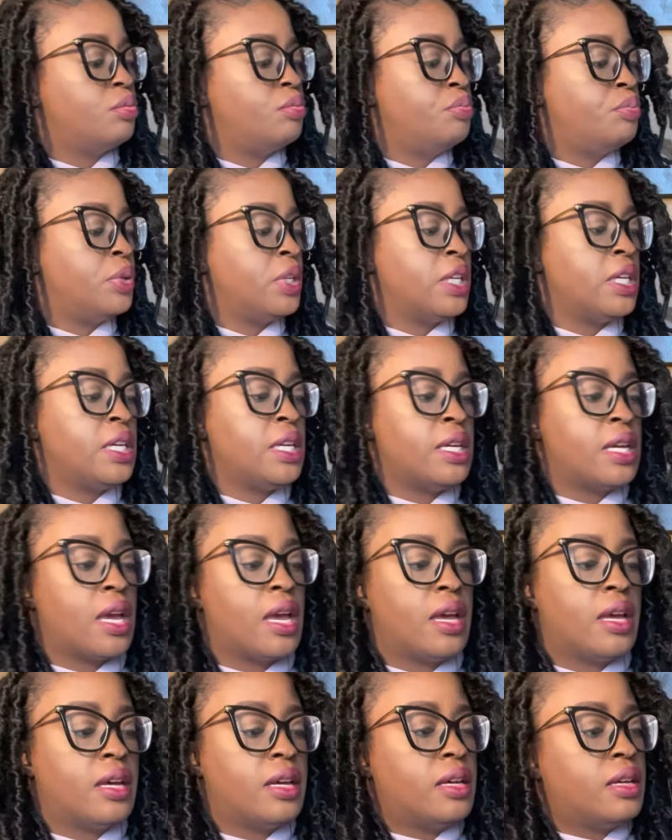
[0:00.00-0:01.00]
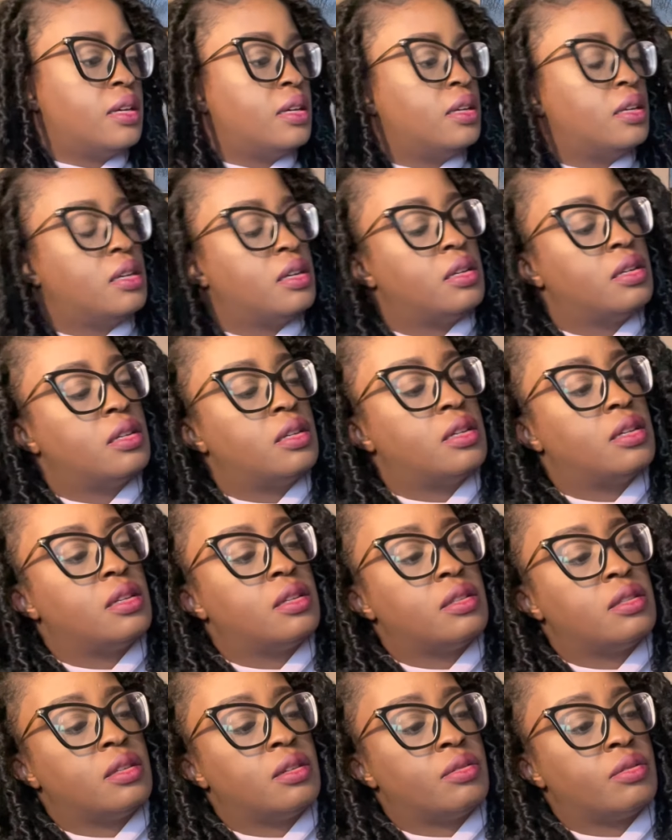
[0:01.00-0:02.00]

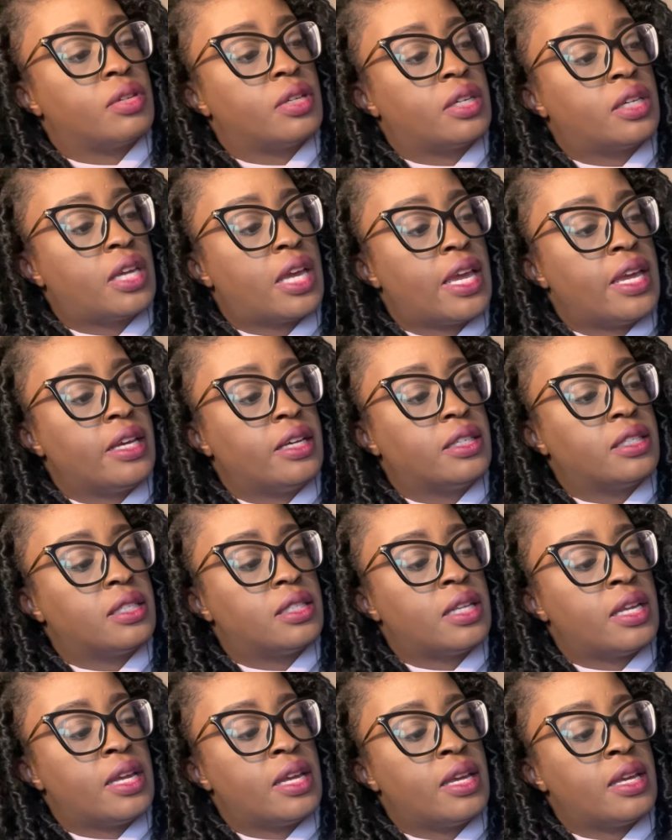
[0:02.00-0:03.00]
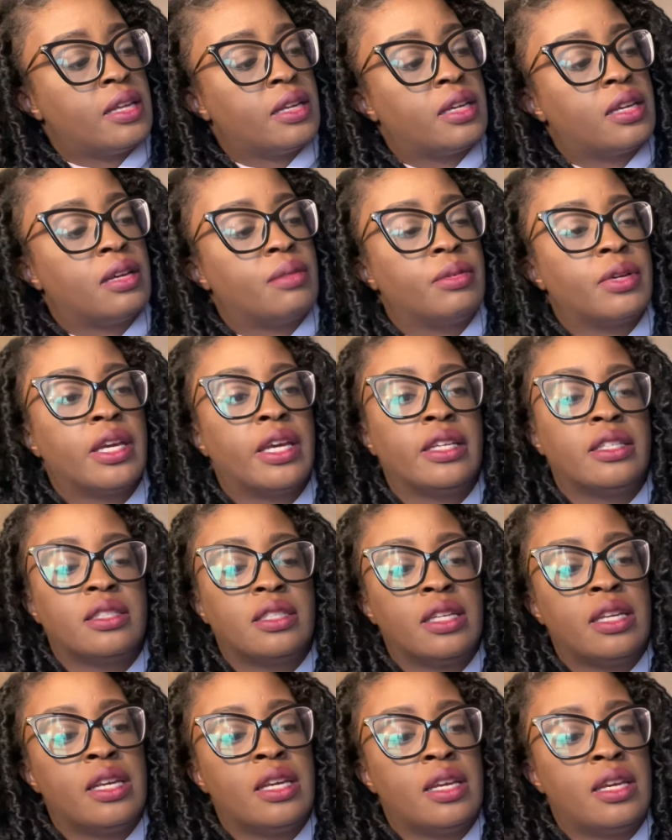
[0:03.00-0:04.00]
The, no cake stand, cupcake
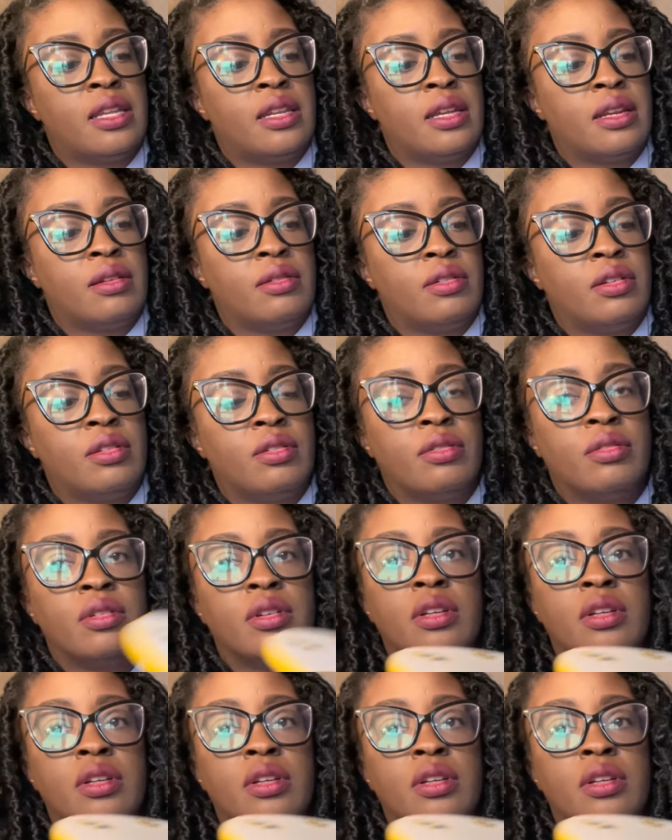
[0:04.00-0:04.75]
stand, I don't know